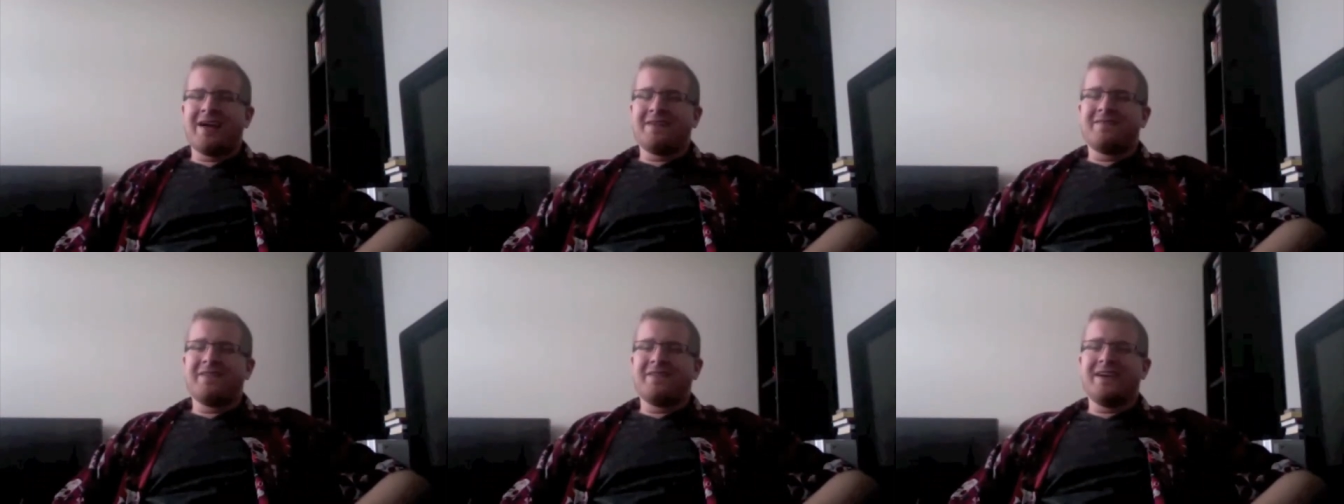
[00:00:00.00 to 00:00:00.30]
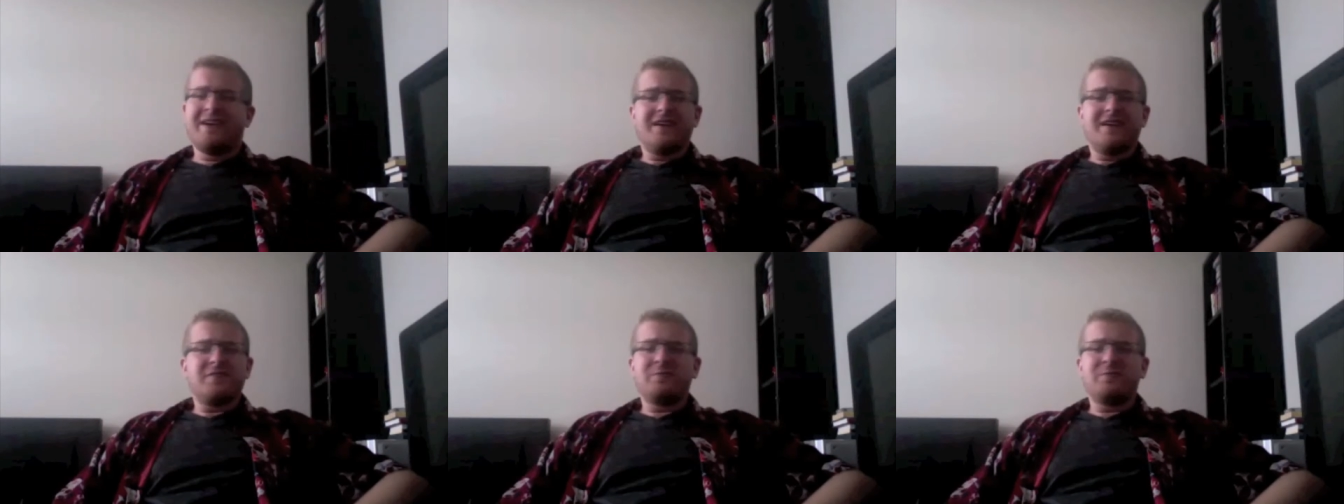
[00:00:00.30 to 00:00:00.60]

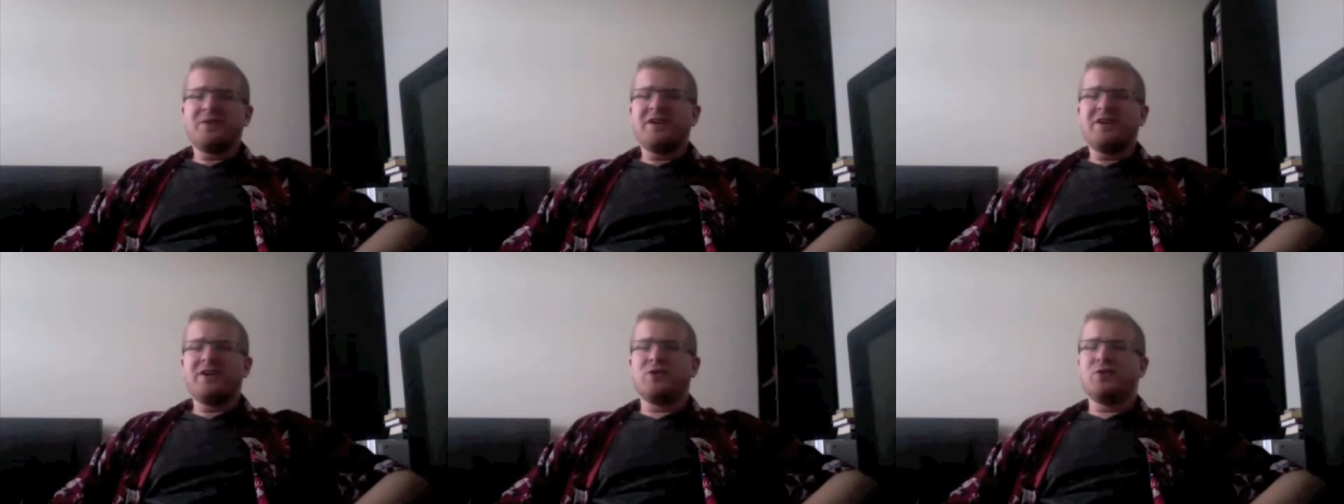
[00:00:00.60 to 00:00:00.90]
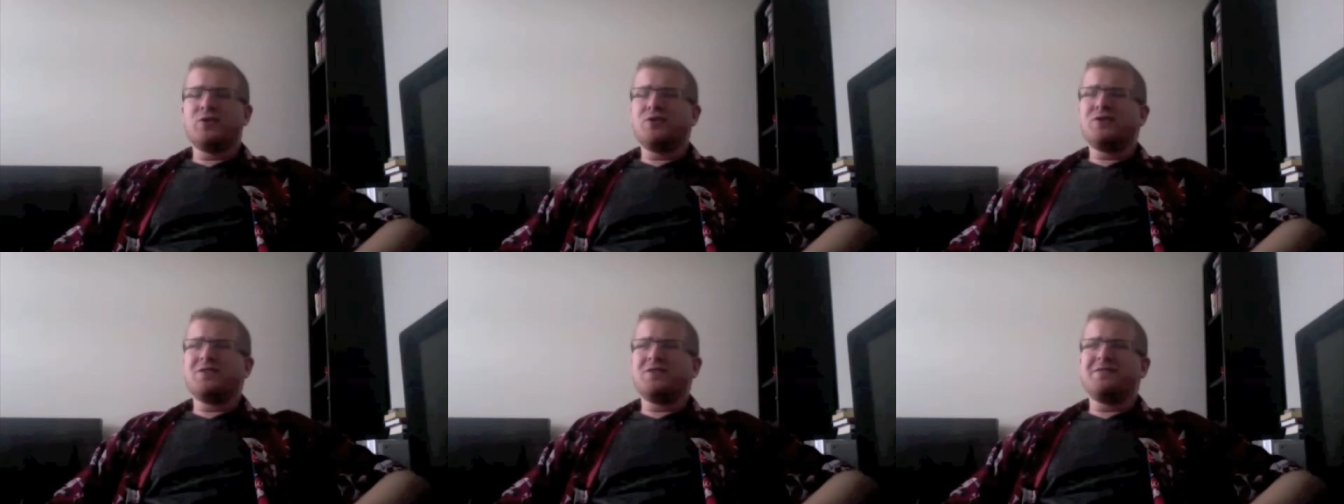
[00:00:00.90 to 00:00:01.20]
It is pretty
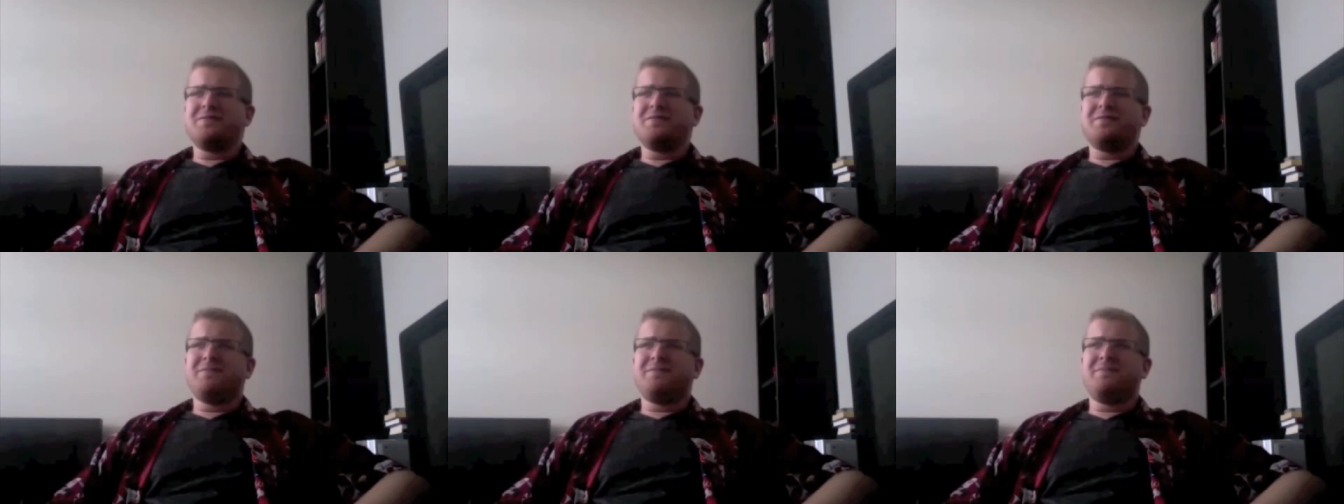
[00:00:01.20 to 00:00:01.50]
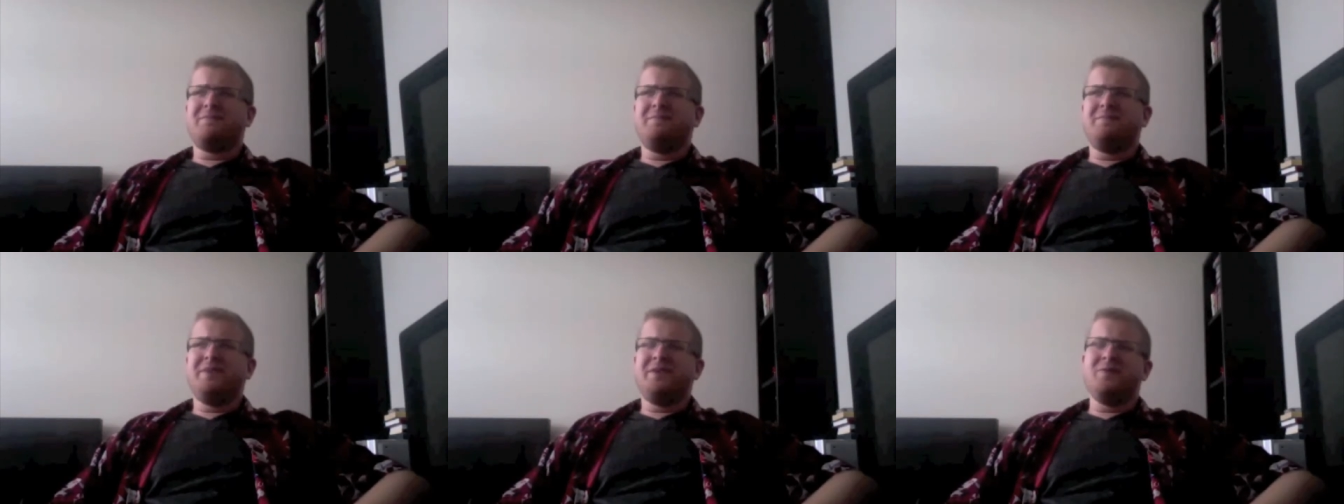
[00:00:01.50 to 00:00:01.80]
cool.
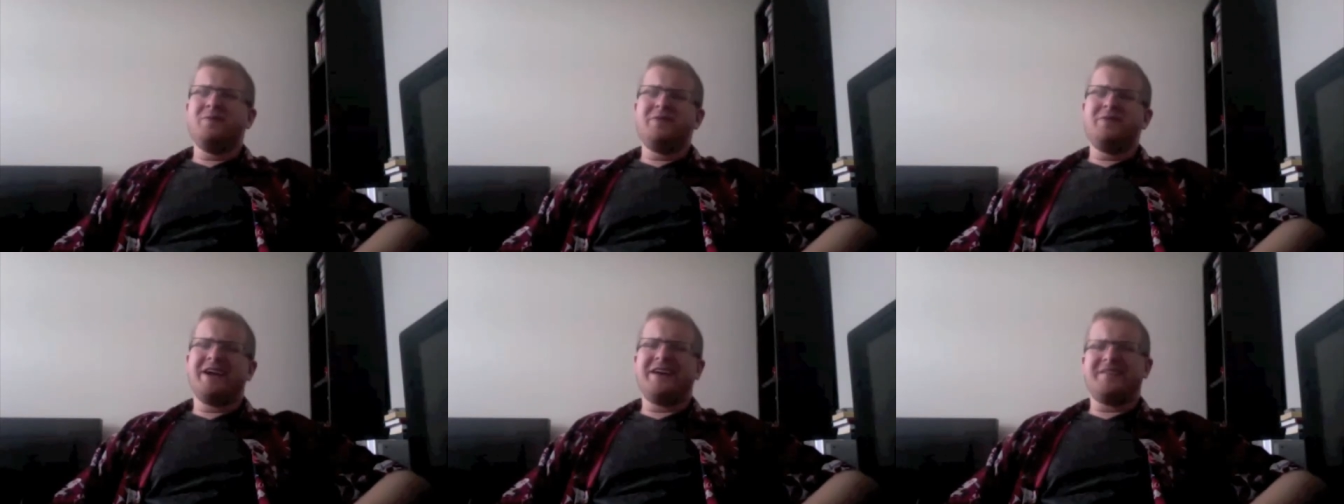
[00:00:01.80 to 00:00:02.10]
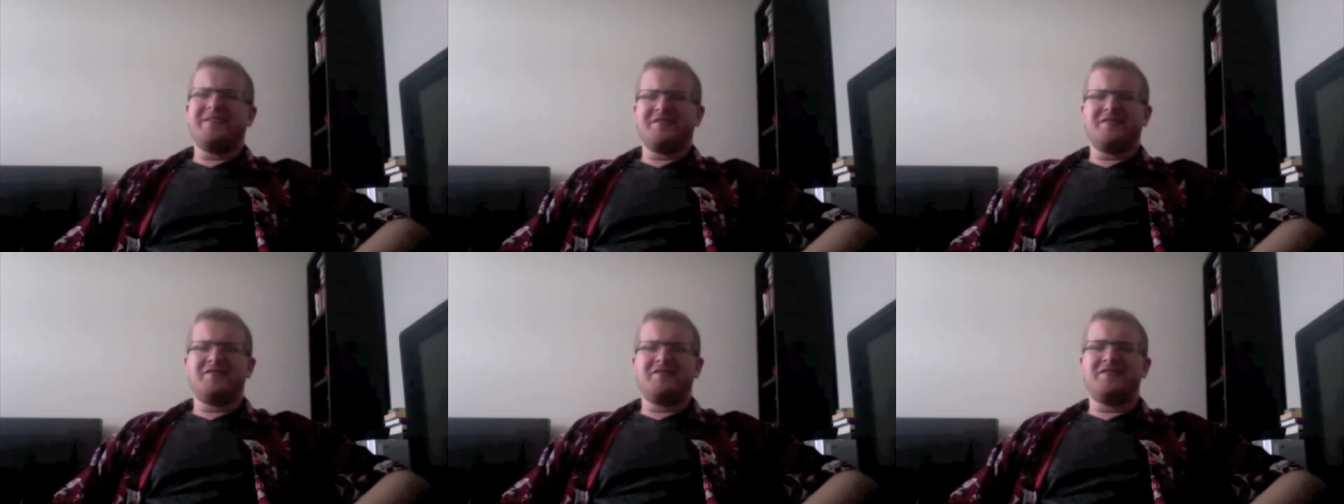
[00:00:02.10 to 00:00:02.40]
You
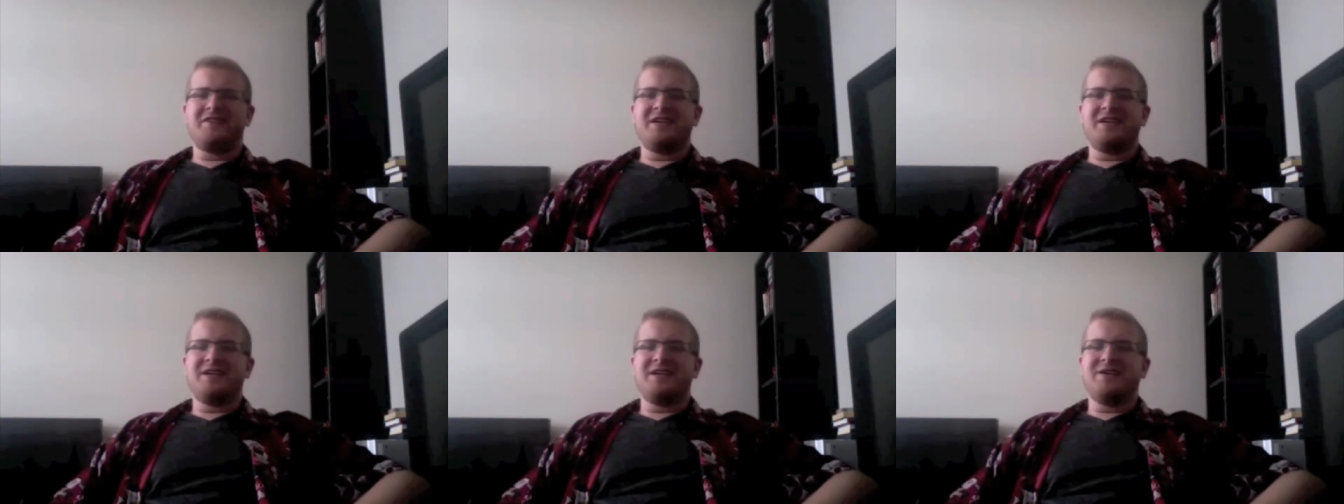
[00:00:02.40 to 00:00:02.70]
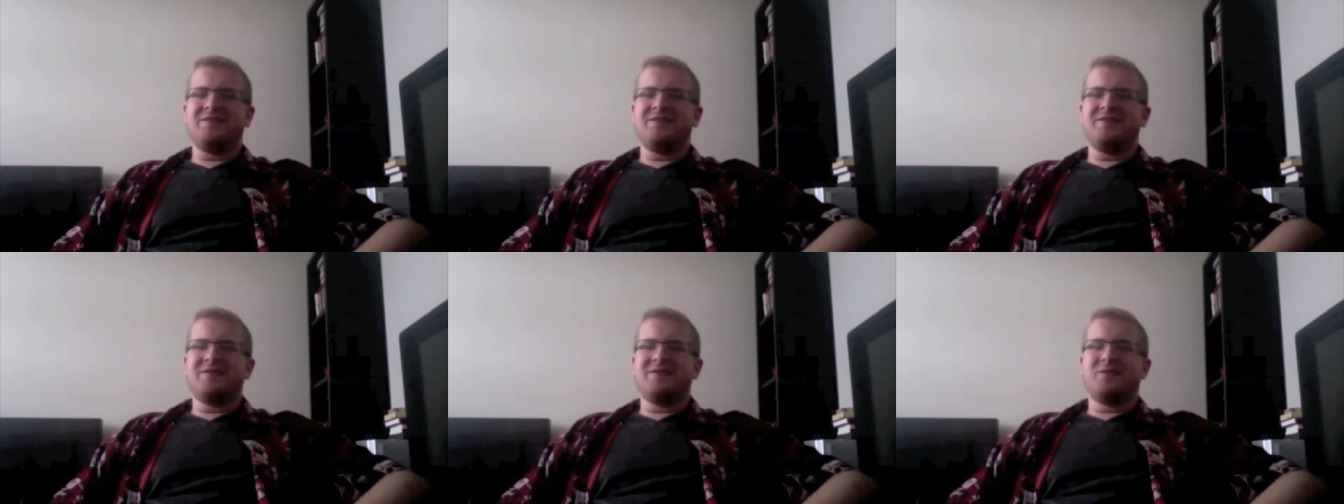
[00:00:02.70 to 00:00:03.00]
get to
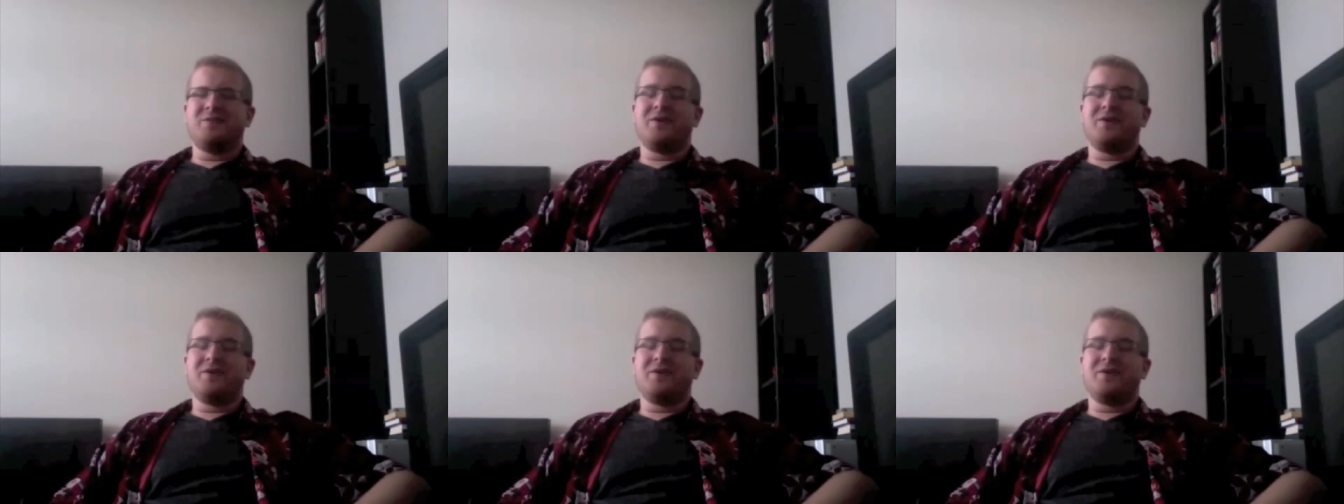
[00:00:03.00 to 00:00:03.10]
see